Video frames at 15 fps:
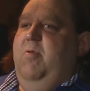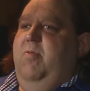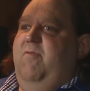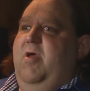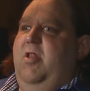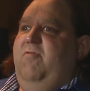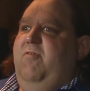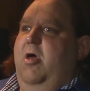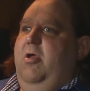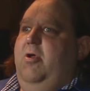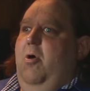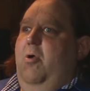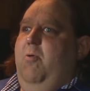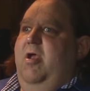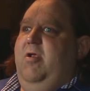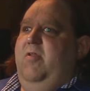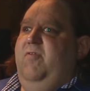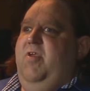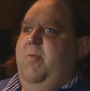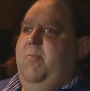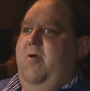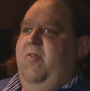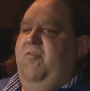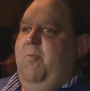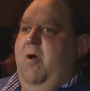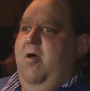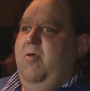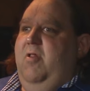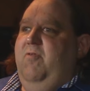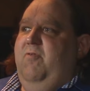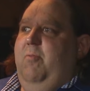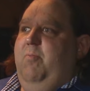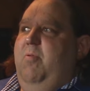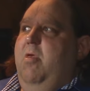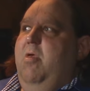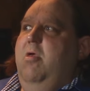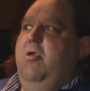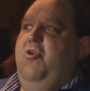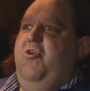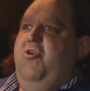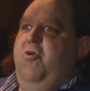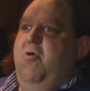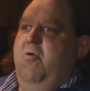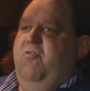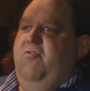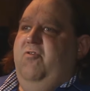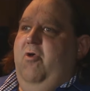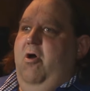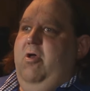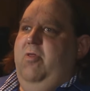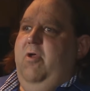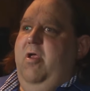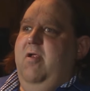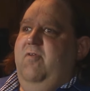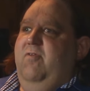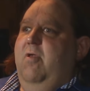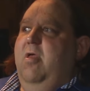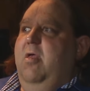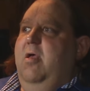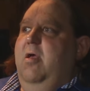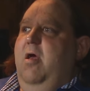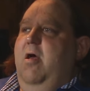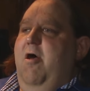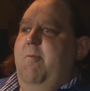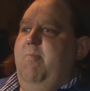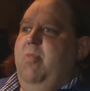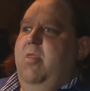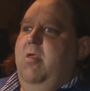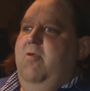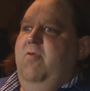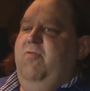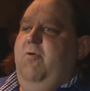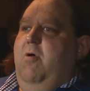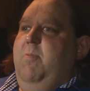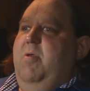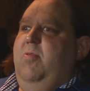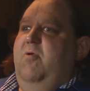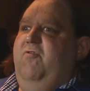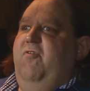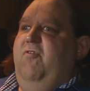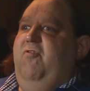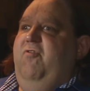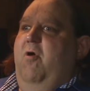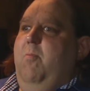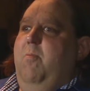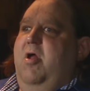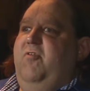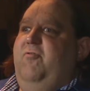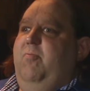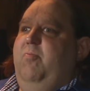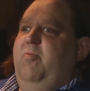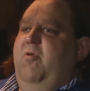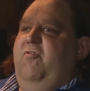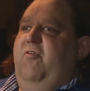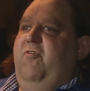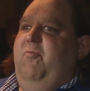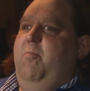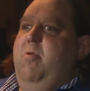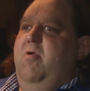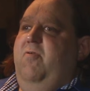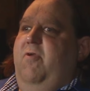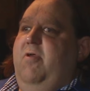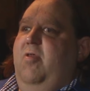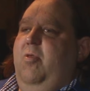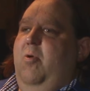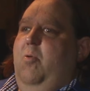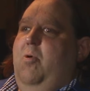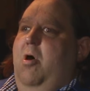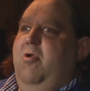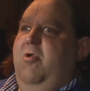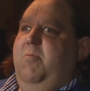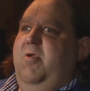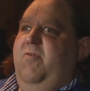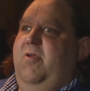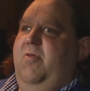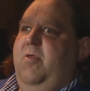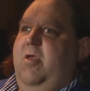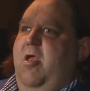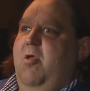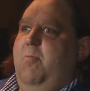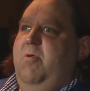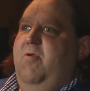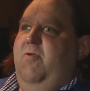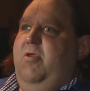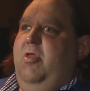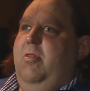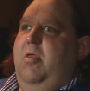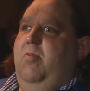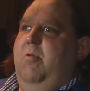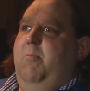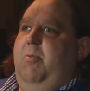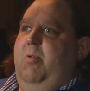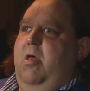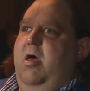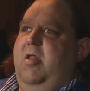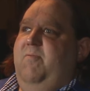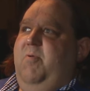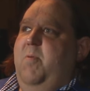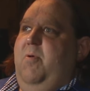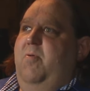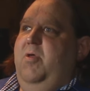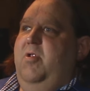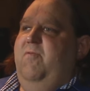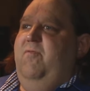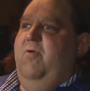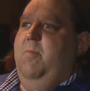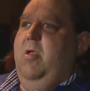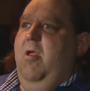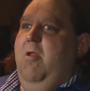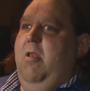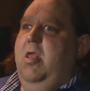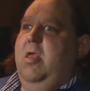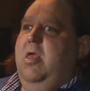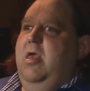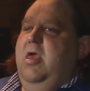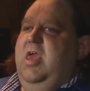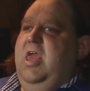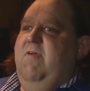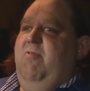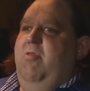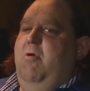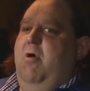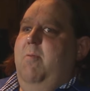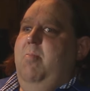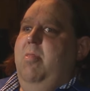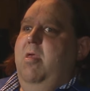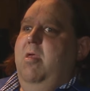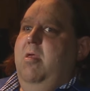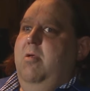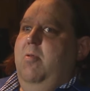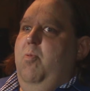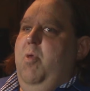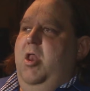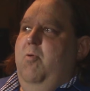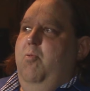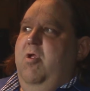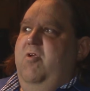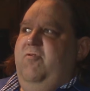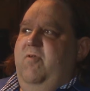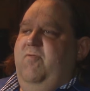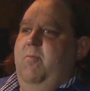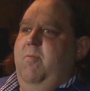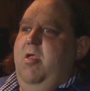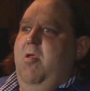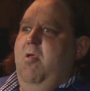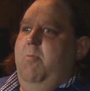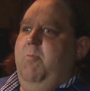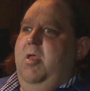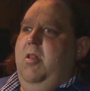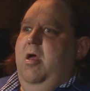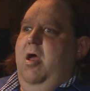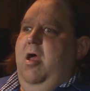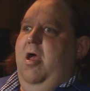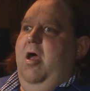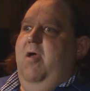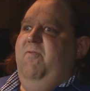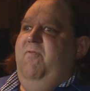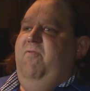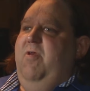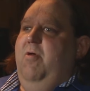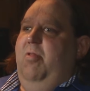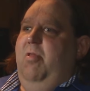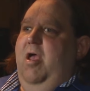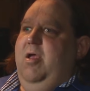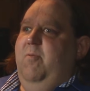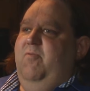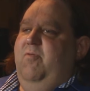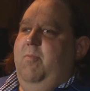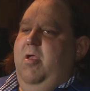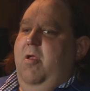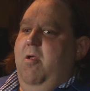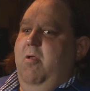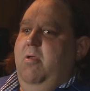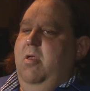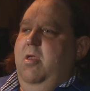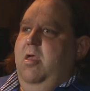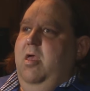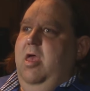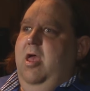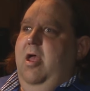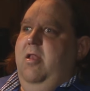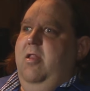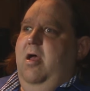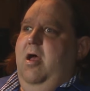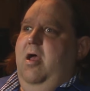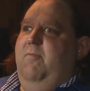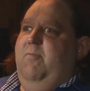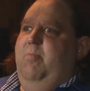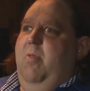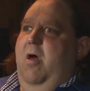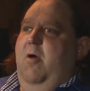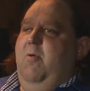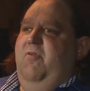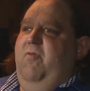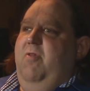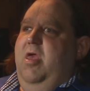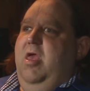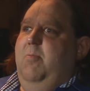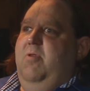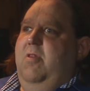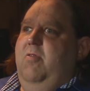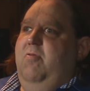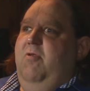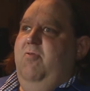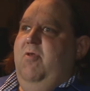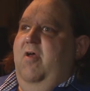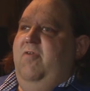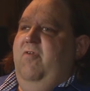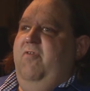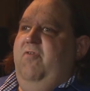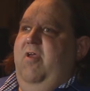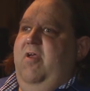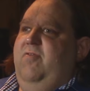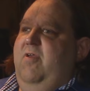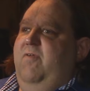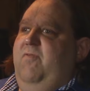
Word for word: I mean, they've had a ton of gold records. Keep on Smiling's huge song of theirs. Um, so I mean, there's just so much. There's just music in the water, music in the air, music in, in the blood of people that are from here. And even though I'm not originally from here, I mean, I, I feel like I'm from here. And I, I was named in 2006 the